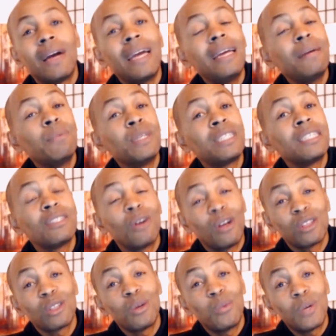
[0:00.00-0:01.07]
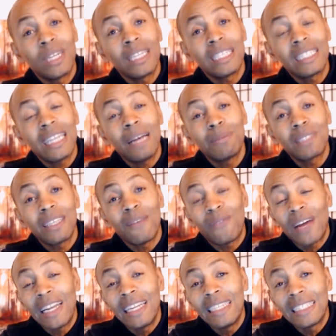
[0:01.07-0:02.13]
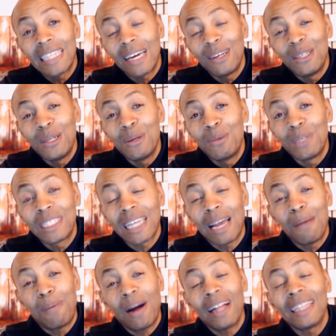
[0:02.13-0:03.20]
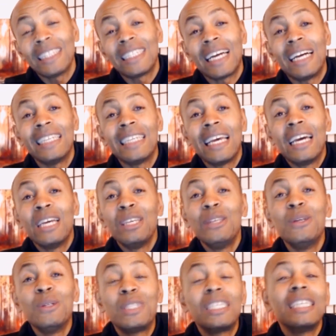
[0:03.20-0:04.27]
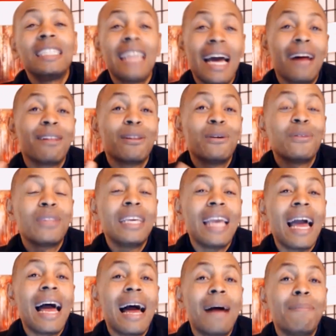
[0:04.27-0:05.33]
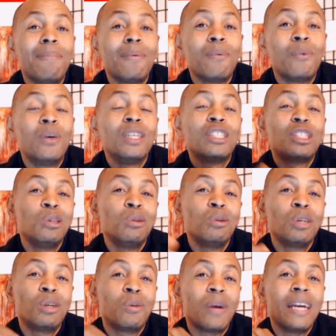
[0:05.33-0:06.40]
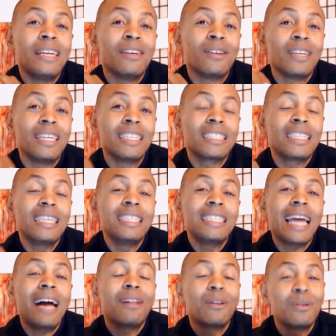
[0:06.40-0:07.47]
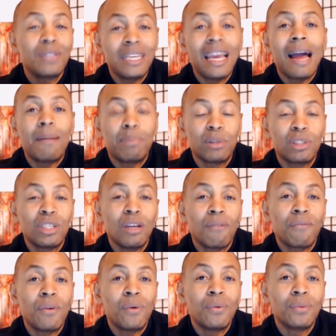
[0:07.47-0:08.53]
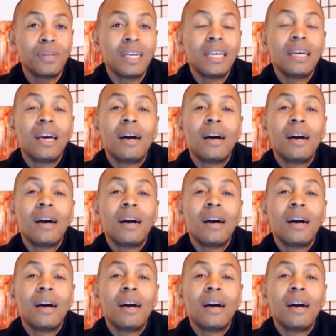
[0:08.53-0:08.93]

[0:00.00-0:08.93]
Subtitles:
right, which is also one of the steps, if I didn't tell you, which I apologize, you should download the app. Once you create your listing, download the app onto your phone.